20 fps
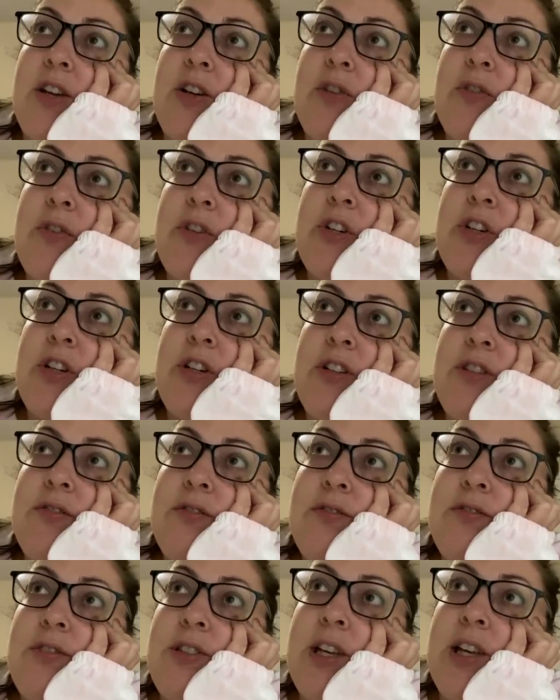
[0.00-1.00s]
over
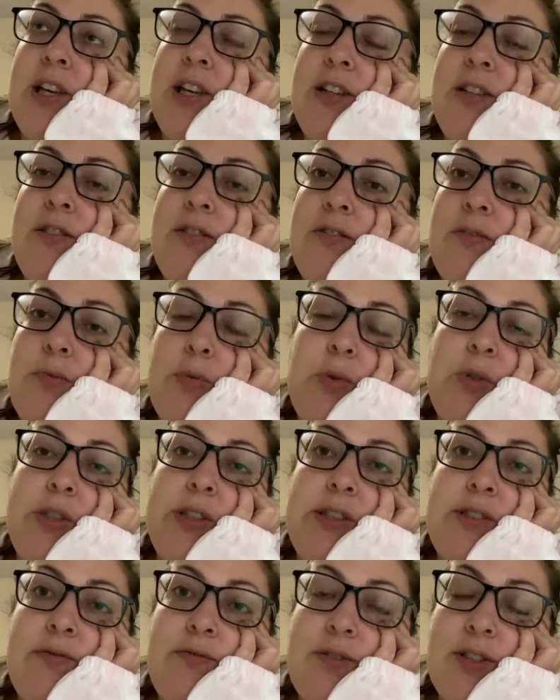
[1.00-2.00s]
and
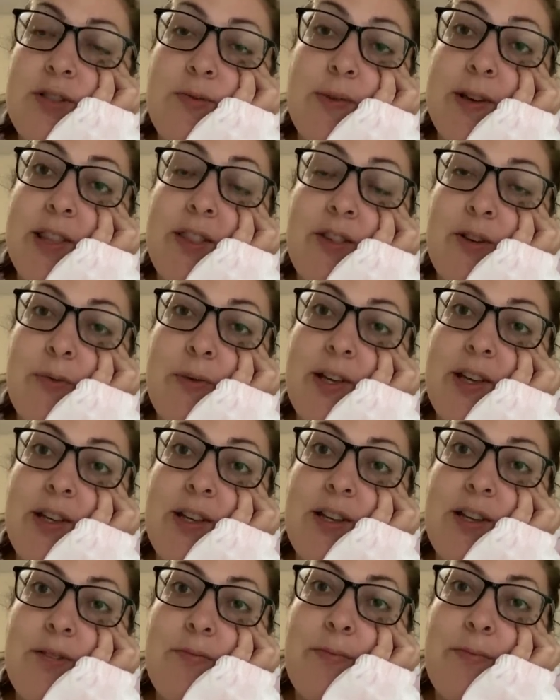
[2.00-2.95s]
ruin the, the week,